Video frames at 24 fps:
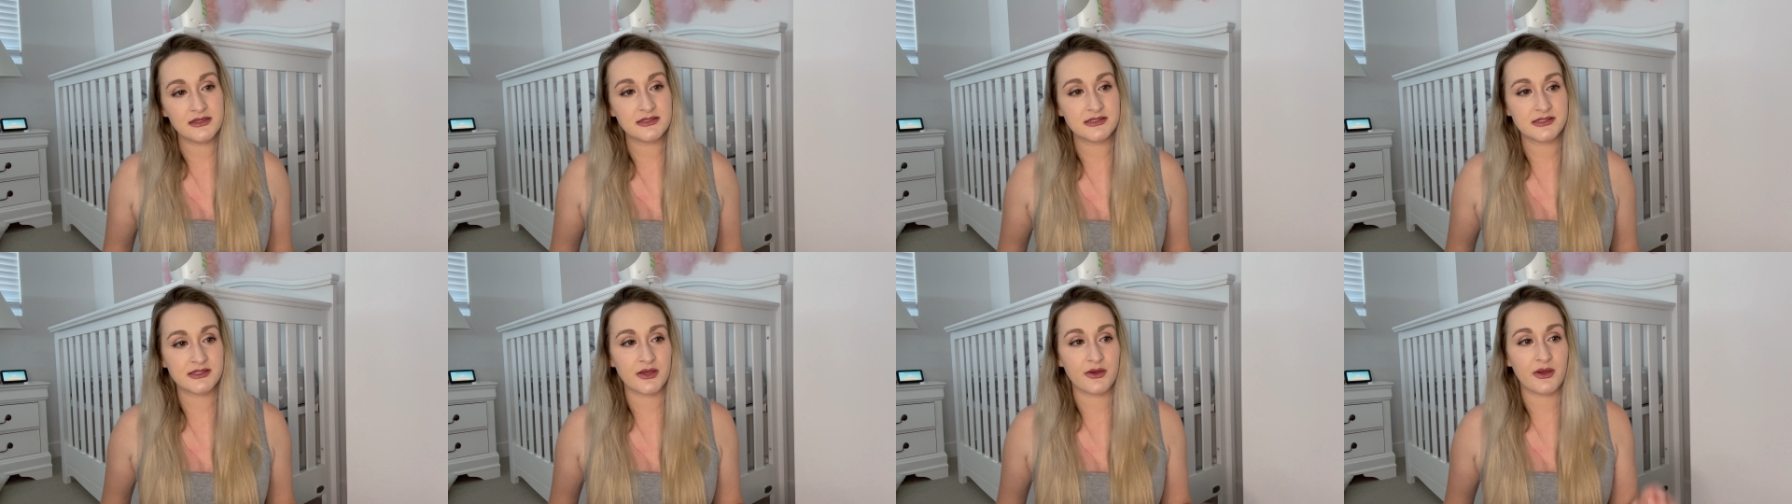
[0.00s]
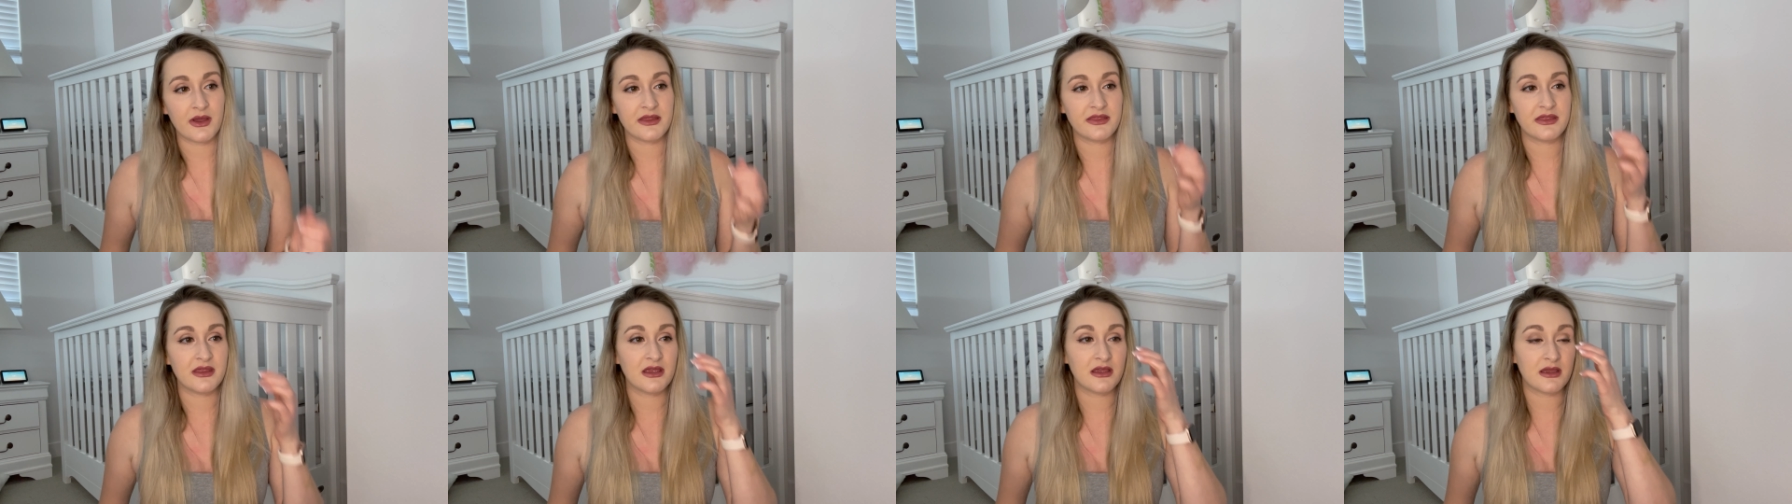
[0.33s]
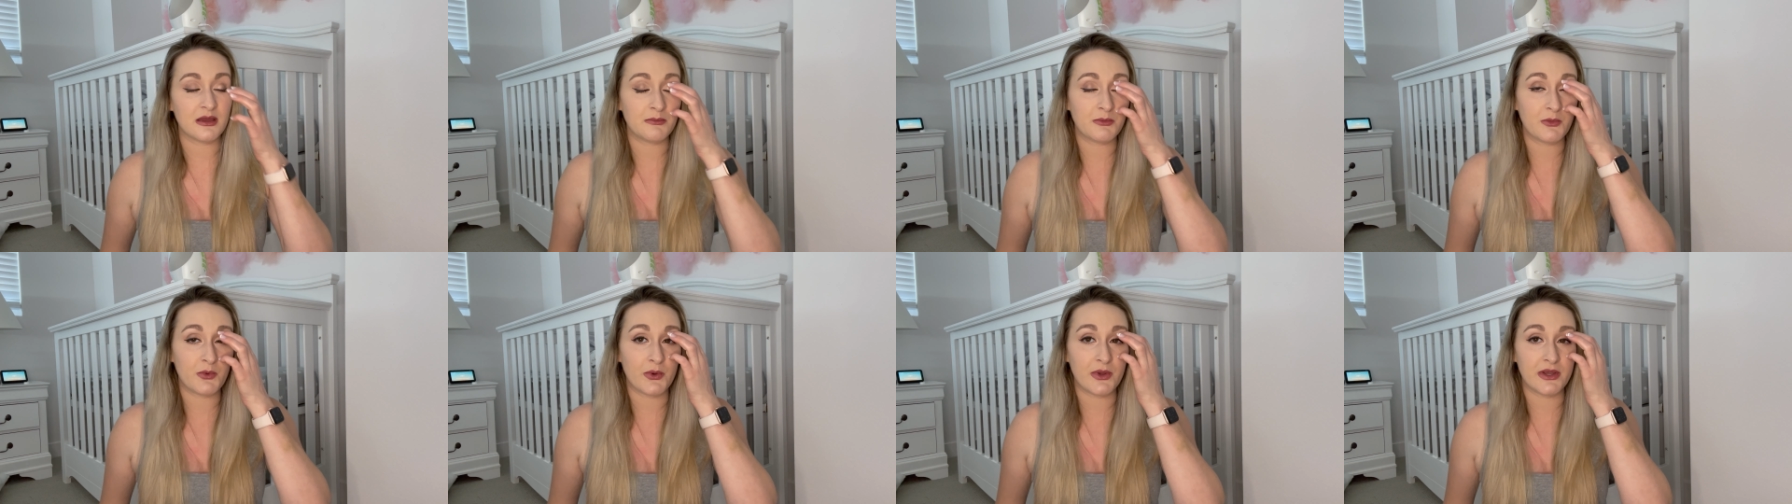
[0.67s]
so I think
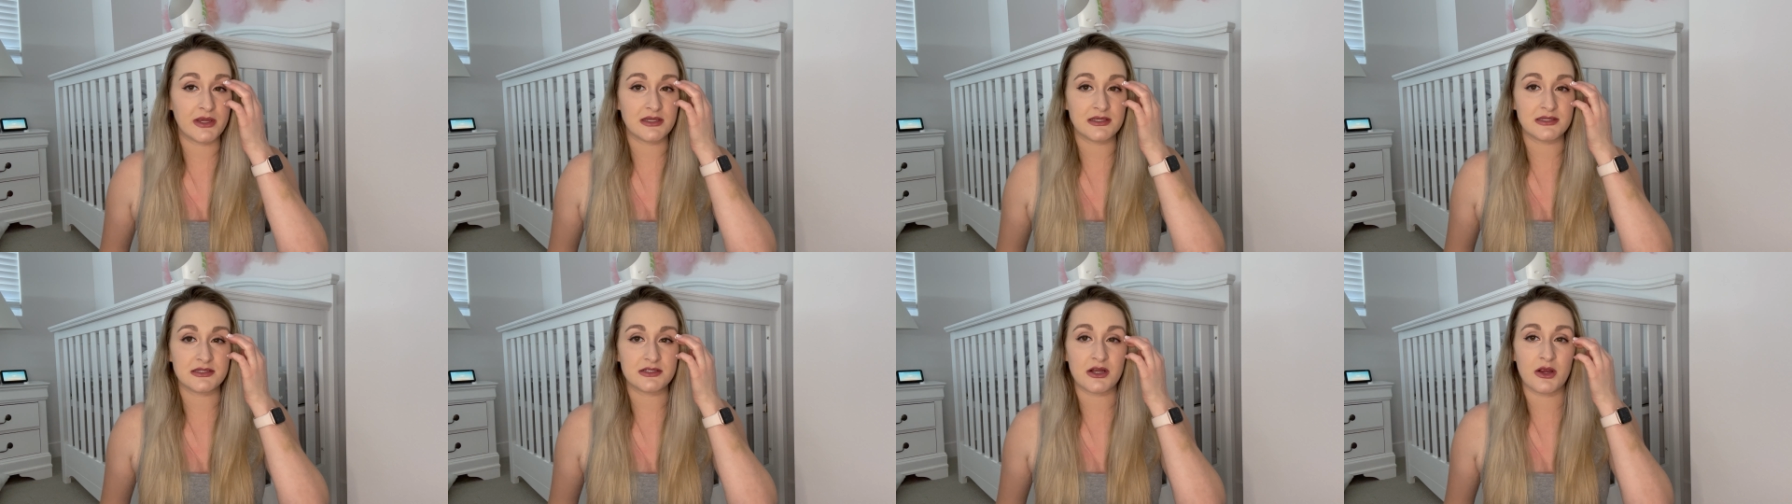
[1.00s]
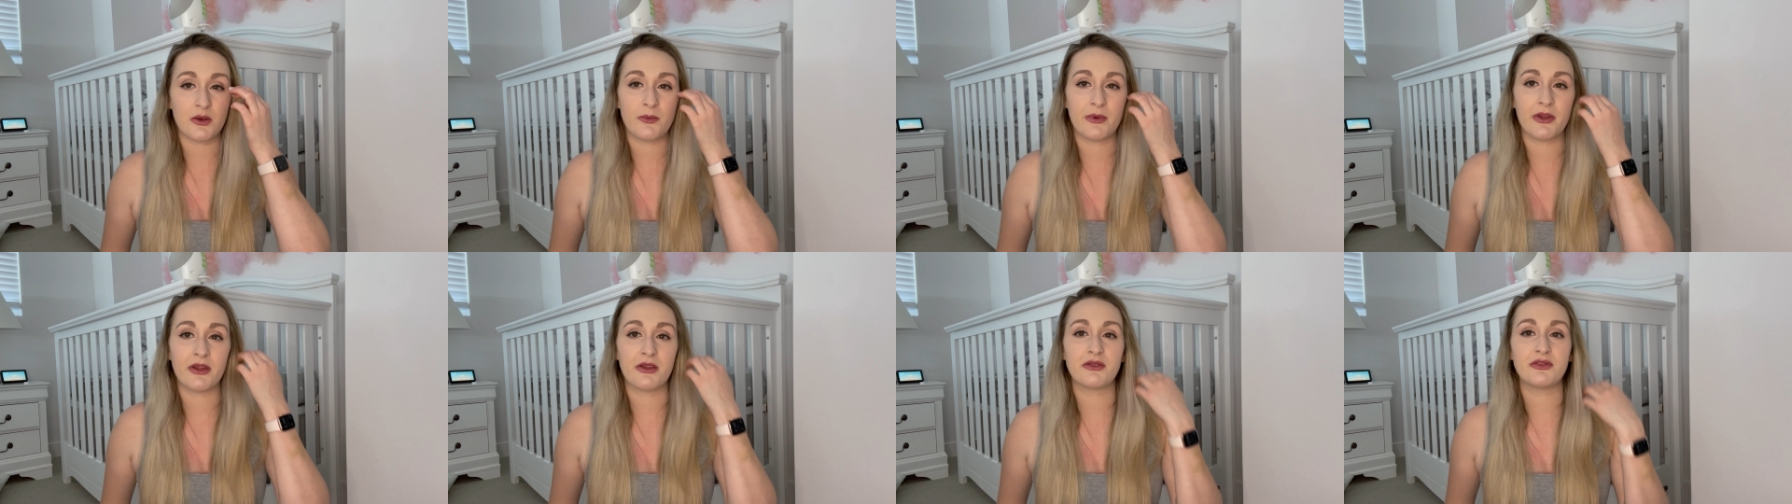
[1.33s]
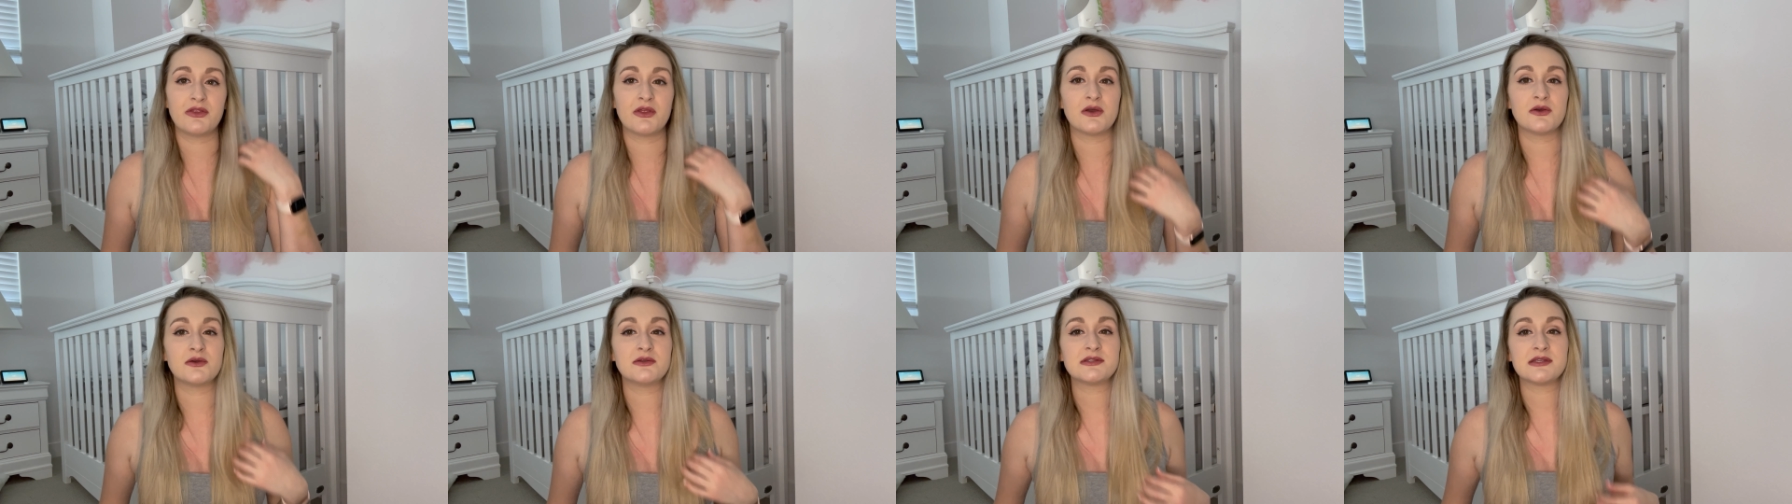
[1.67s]
I'm going to start wearing
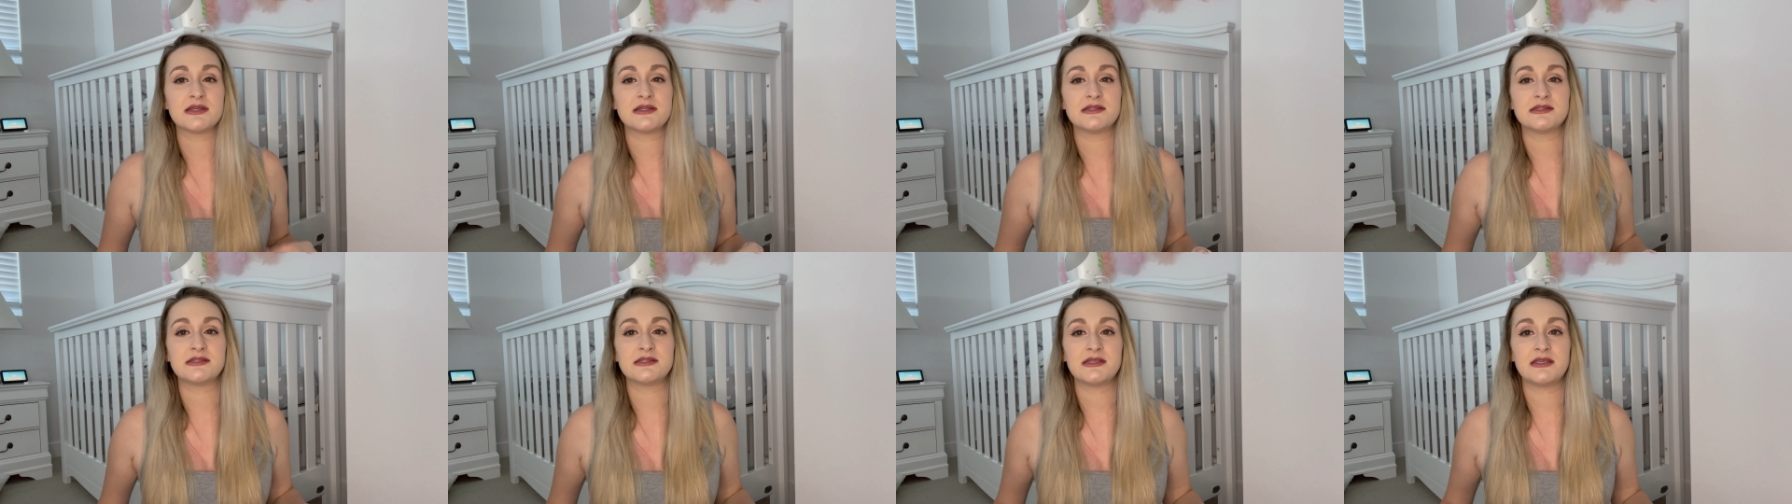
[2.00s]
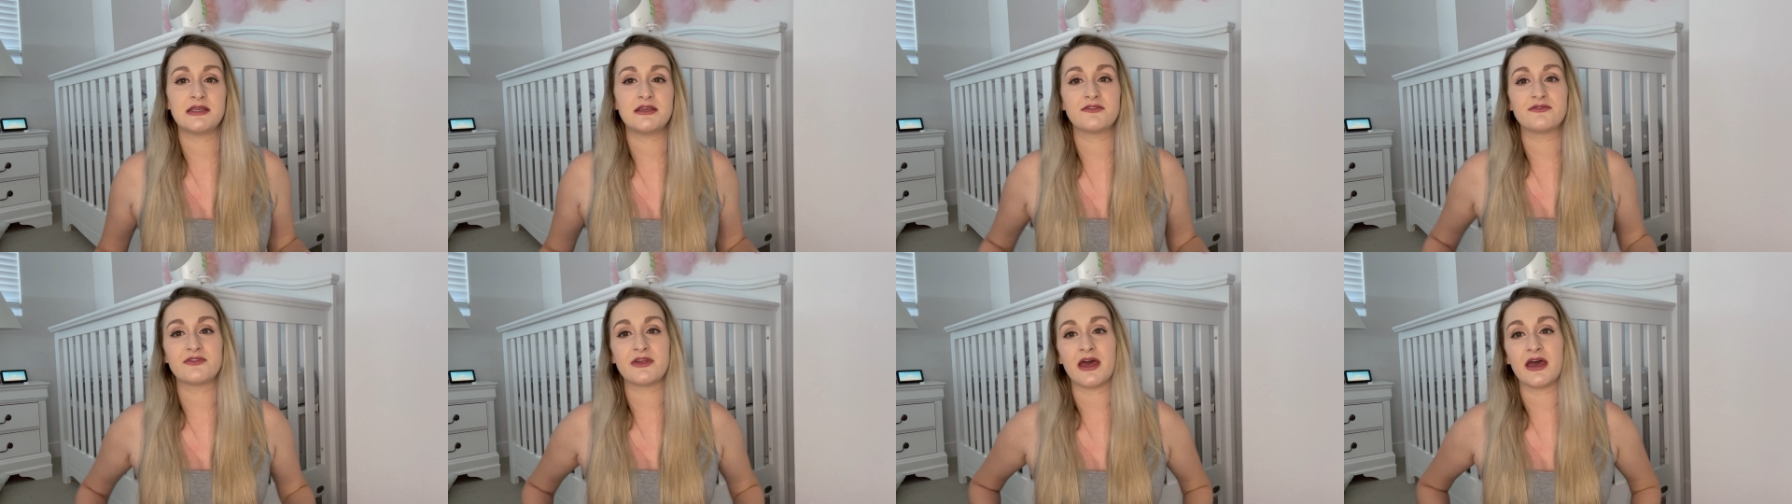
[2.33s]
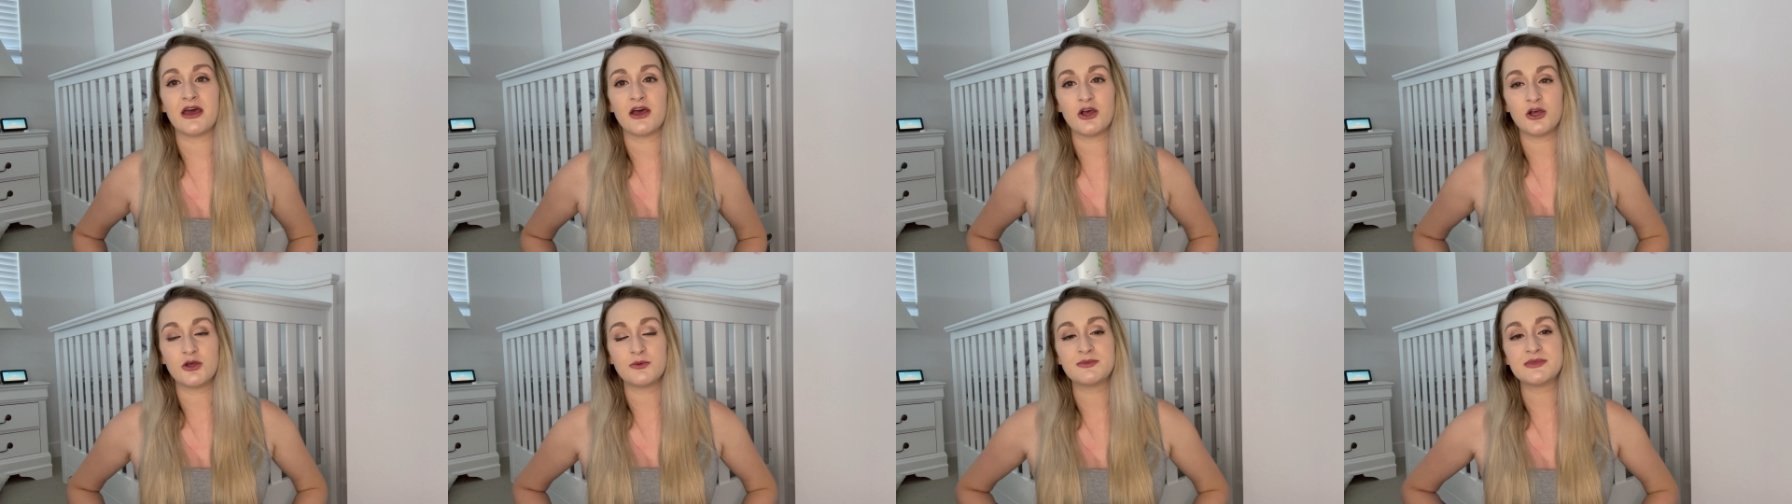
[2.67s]
those and see if that
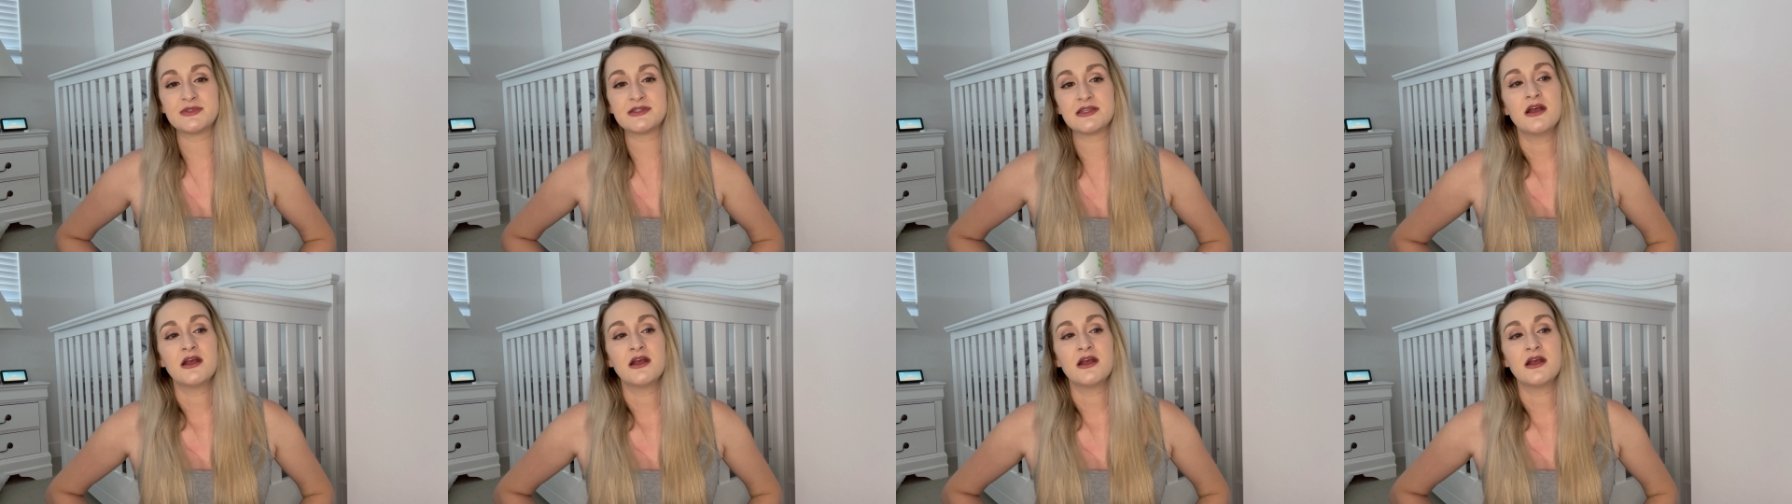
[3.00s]
helps